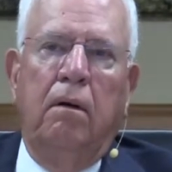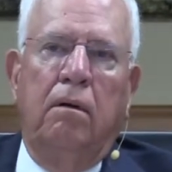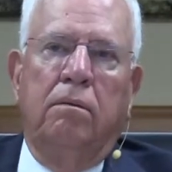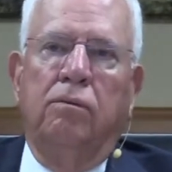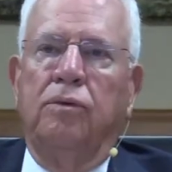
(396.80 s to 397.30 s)

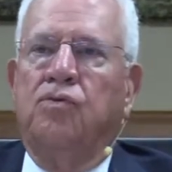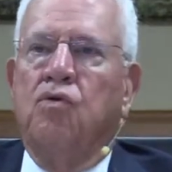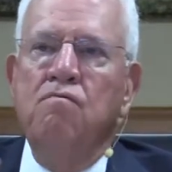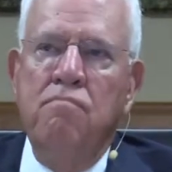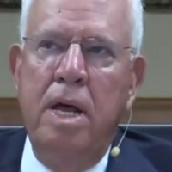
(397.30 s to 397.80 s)
this was
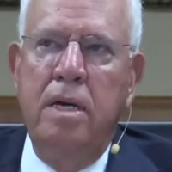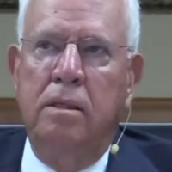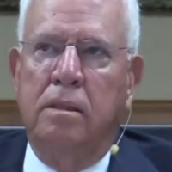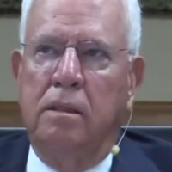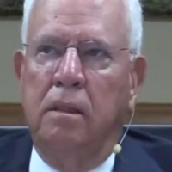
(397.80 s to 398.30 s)

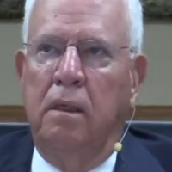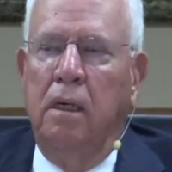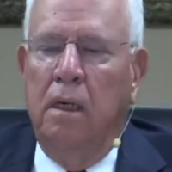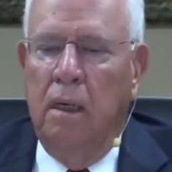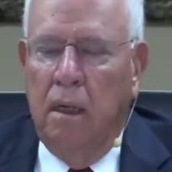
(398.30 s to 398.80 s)
tremendous
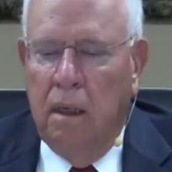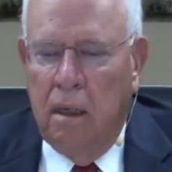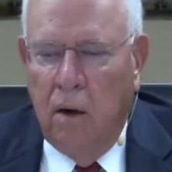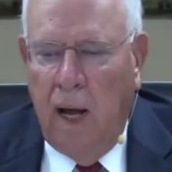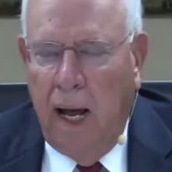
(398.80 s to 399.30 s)

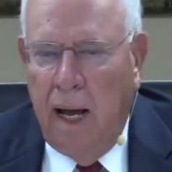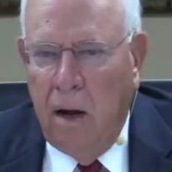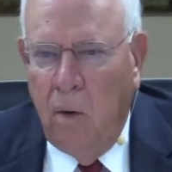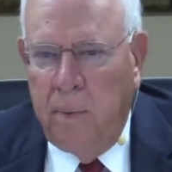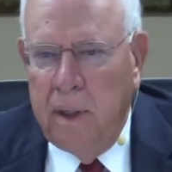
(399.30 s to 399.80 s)
uh,
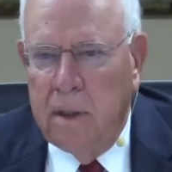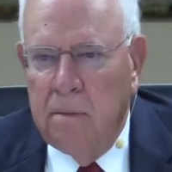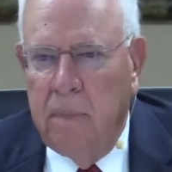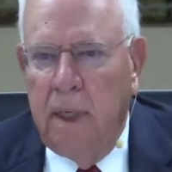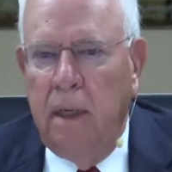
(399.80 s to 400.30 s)
eye-opening to
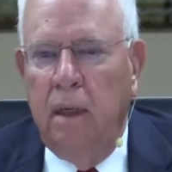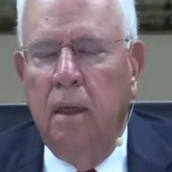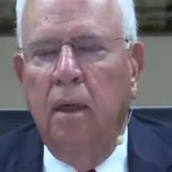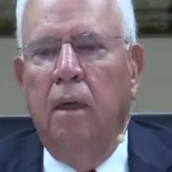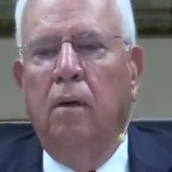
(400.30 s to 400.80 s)
me
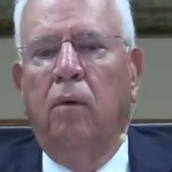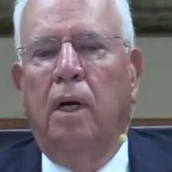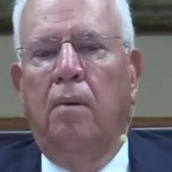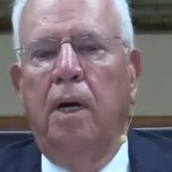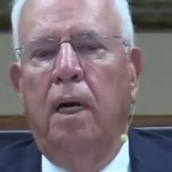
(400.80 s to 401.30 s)
when
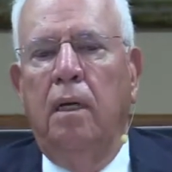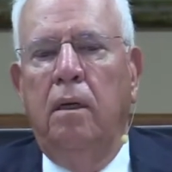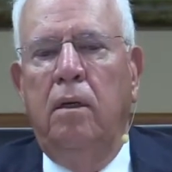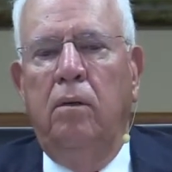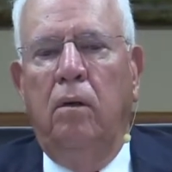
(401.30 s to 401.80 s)
I began to
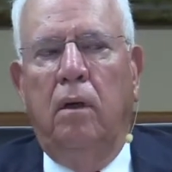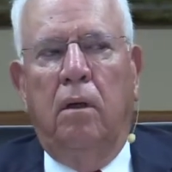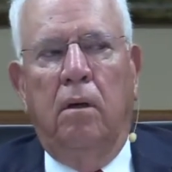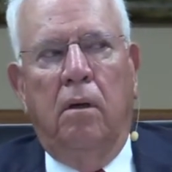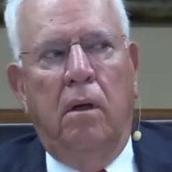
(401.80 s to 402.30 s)
do a
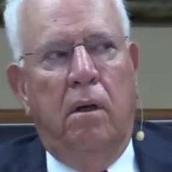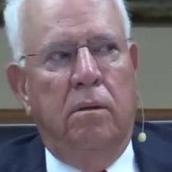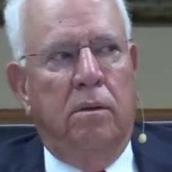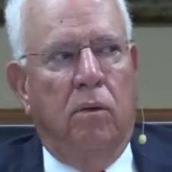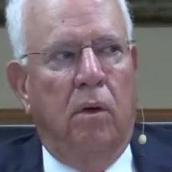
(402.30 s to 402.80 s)
little
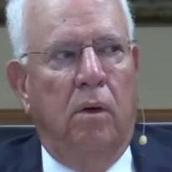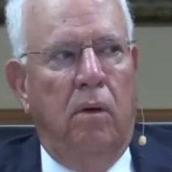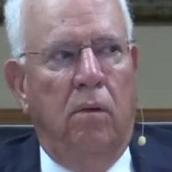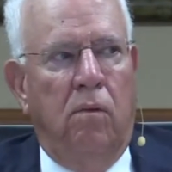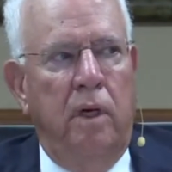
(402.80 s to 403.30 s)

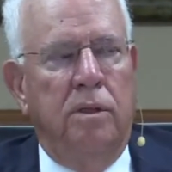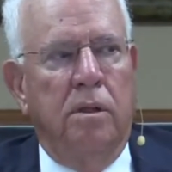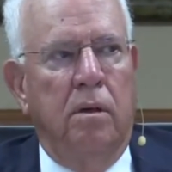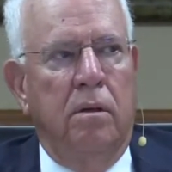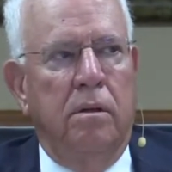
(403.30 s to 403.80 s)
historical
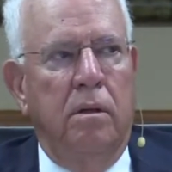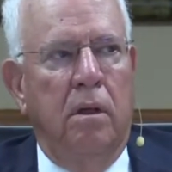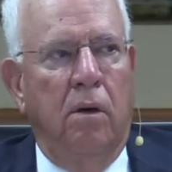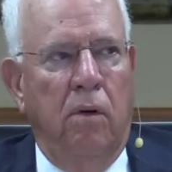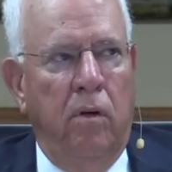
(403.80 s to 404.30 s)
research. And
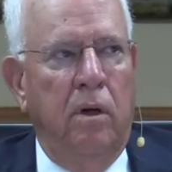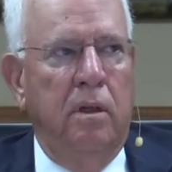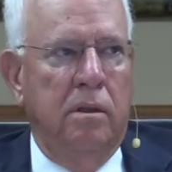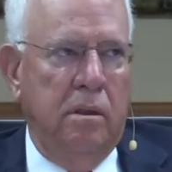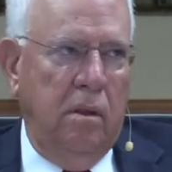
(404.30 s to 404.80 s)

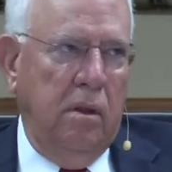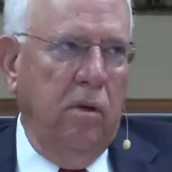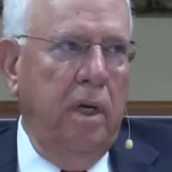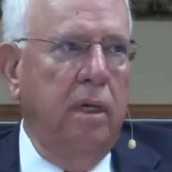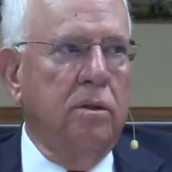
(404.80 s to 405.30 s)
Herodotus, a
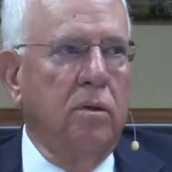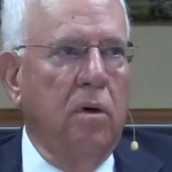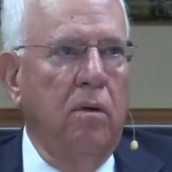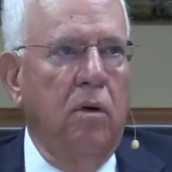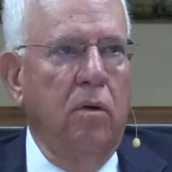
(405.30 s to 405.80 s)
Greek
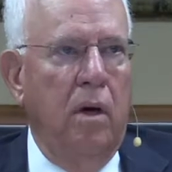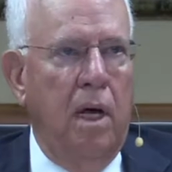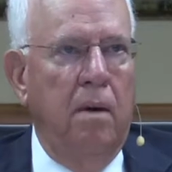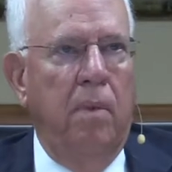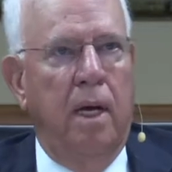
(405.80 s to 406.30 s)
historian, wrote a
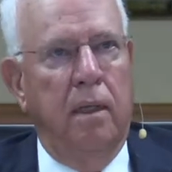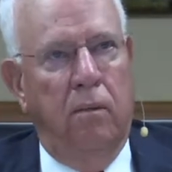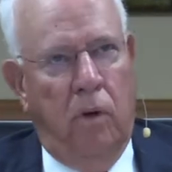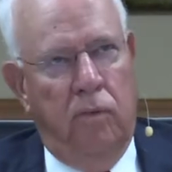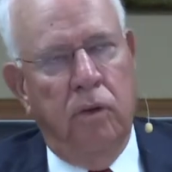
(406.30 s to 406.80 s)
lot about
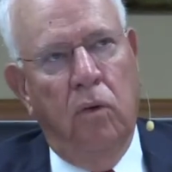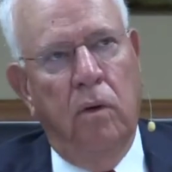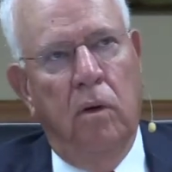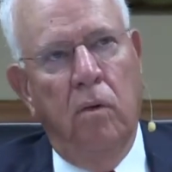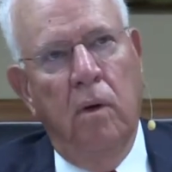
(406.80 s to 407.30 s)
what was going
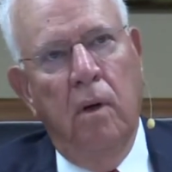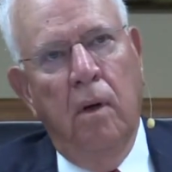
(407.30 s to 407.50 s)
on,